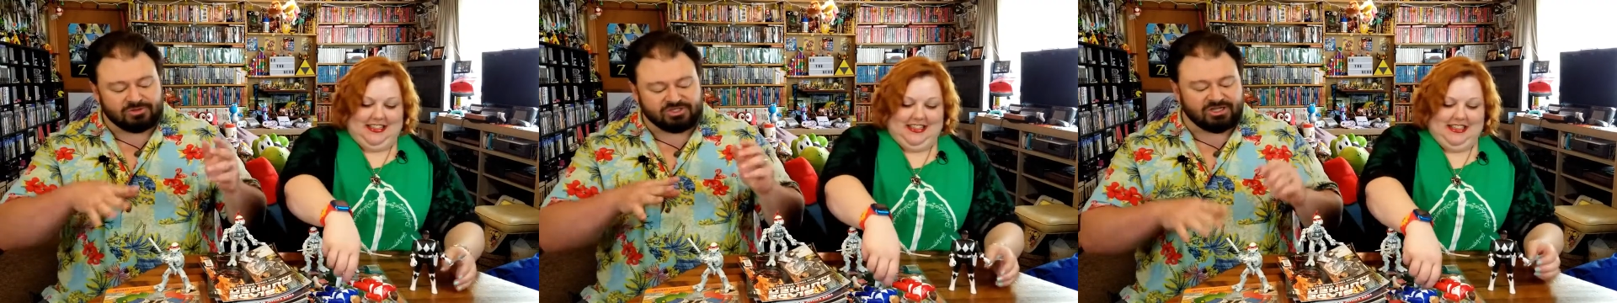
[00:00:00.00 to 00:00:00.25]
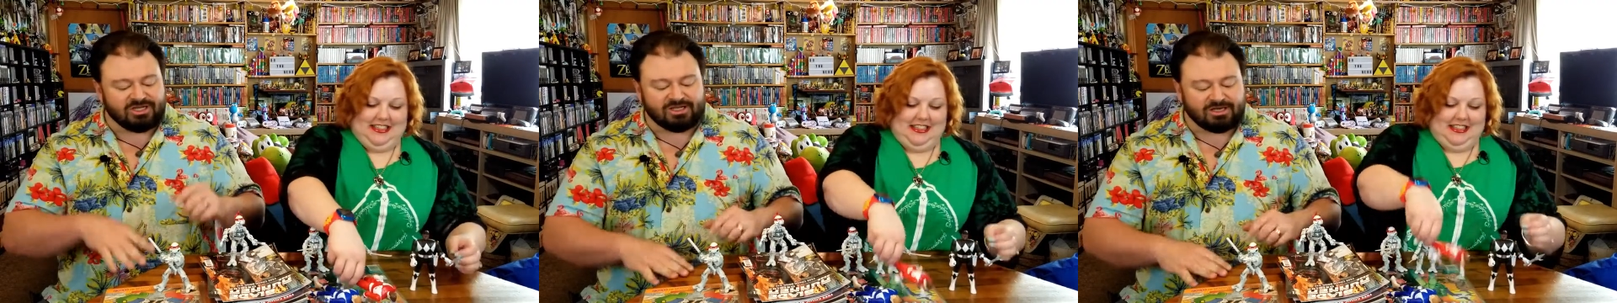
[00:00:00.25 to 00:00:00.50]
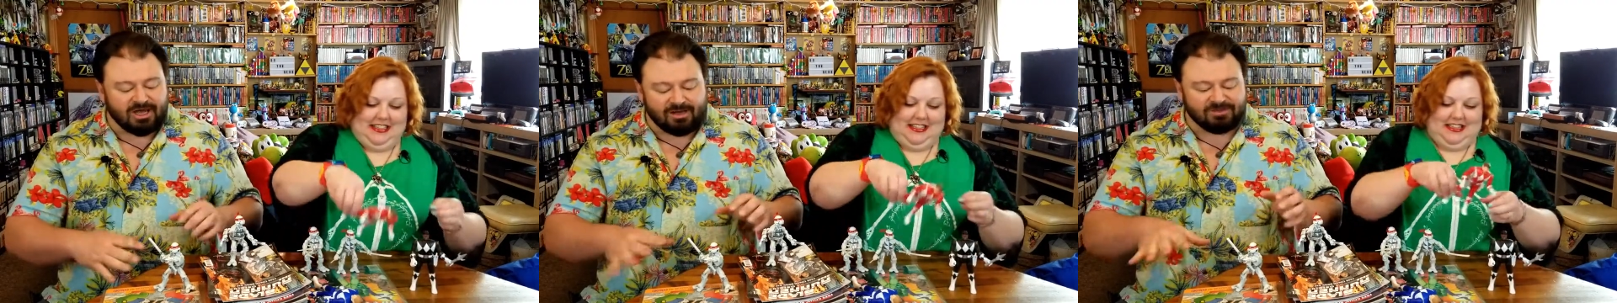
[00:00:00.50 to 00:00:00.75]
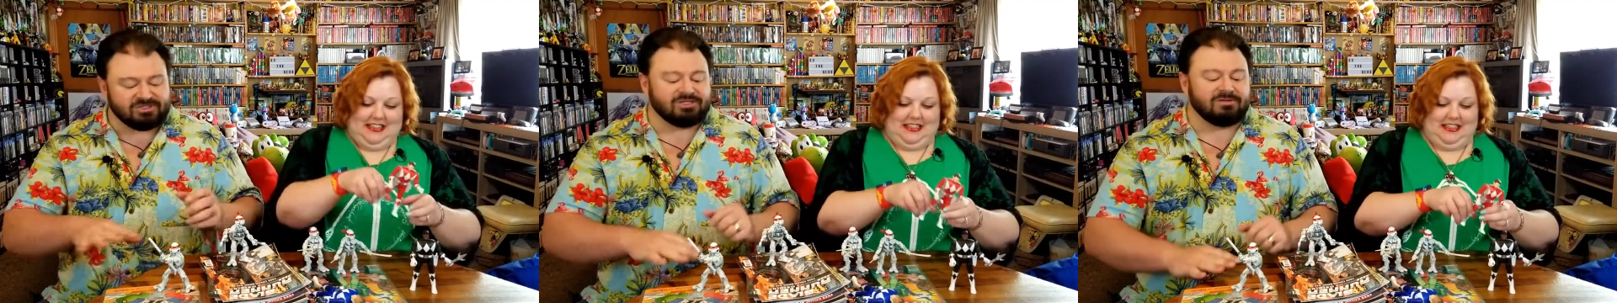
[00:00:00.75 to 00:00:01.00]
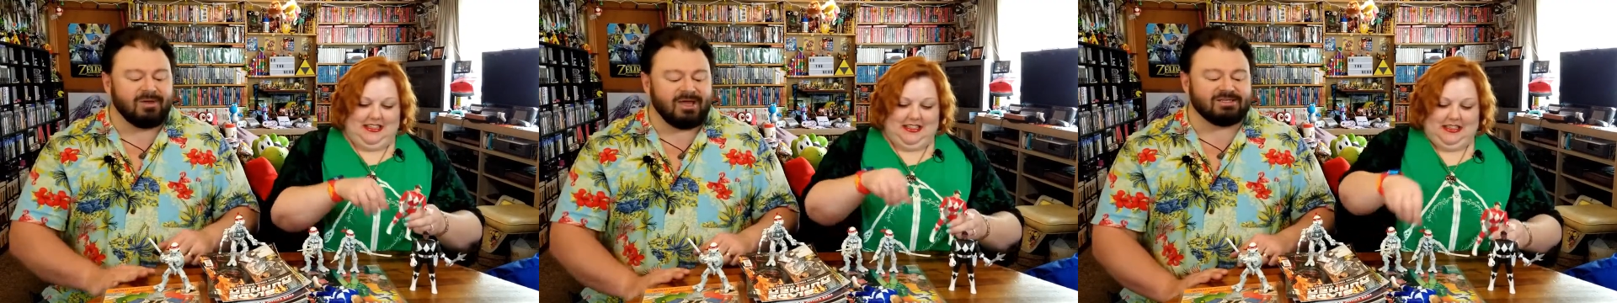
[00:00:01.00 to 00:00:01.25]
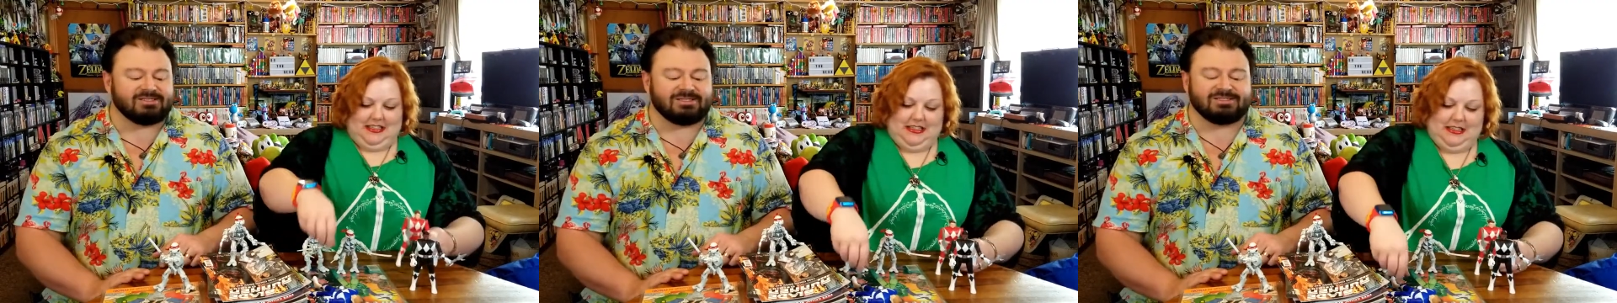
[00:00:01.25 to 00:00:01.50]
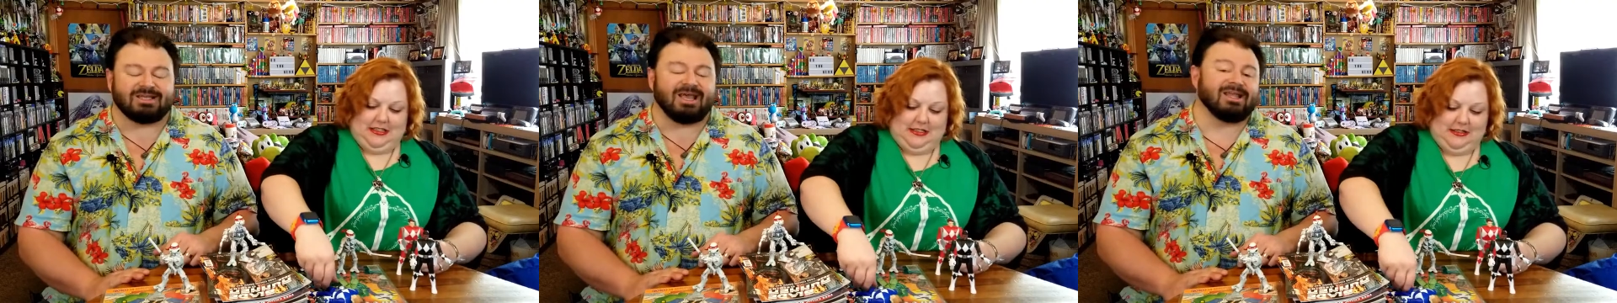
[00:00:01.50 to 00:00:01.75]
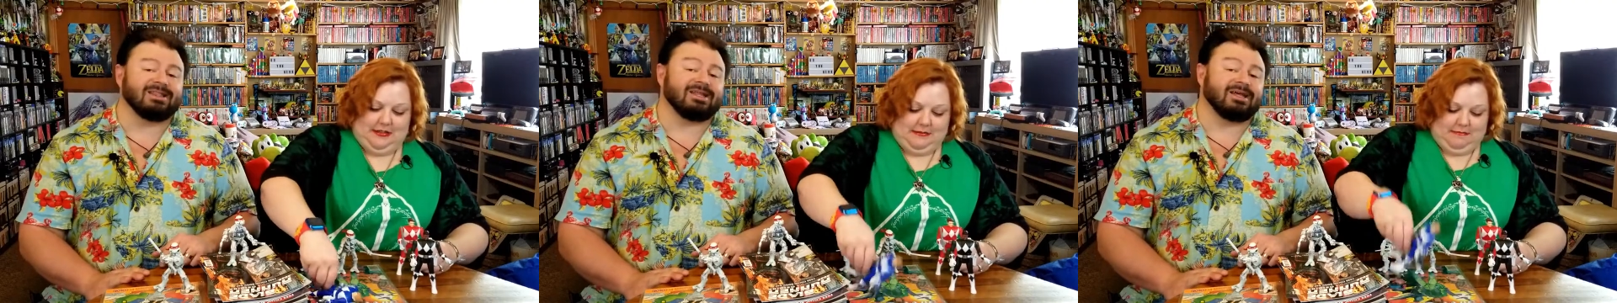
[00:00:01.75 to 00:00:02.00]
Speaker 1: what you think of the comics and the magazines,
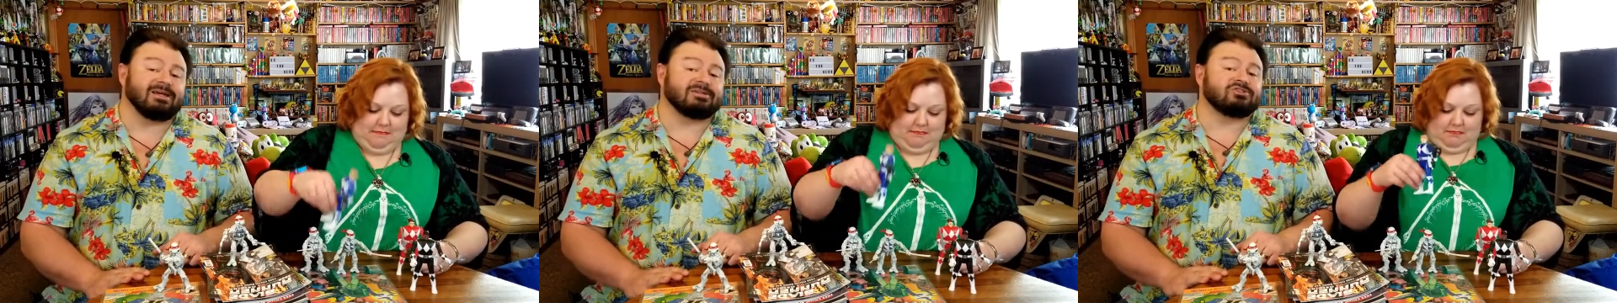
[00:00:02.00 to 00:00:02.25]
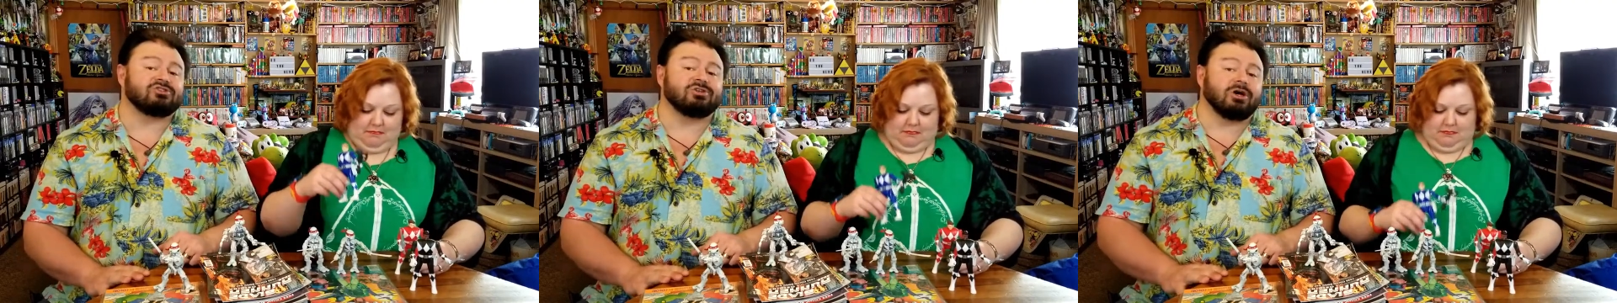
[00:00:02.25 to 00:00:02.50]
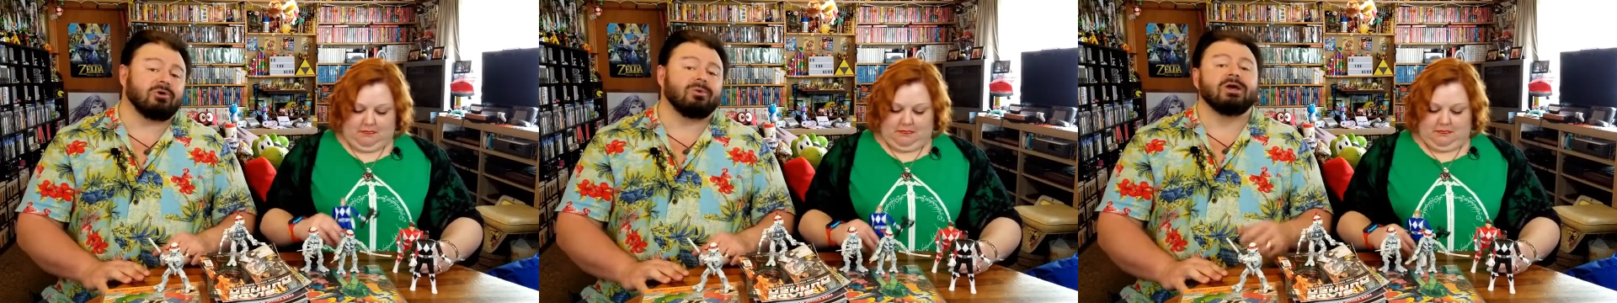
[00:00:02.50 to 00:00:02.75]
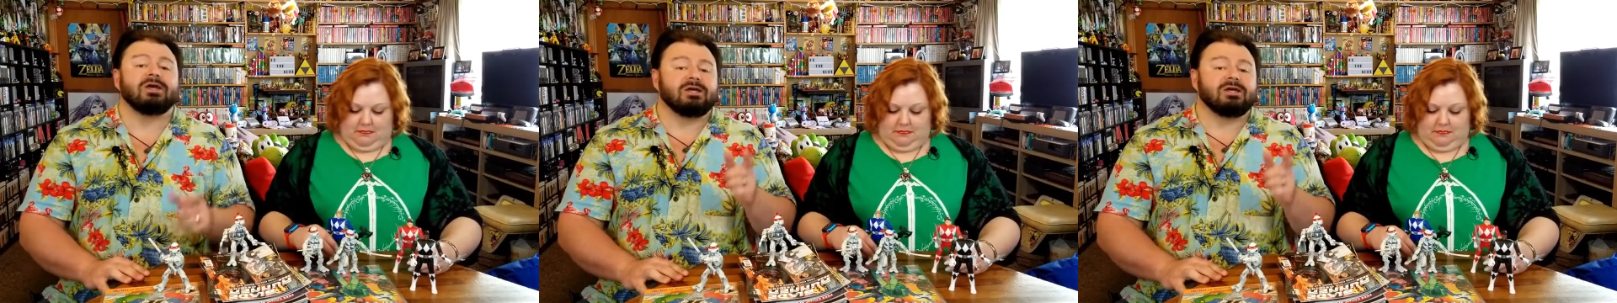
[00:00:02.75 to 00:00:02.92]
and let us know,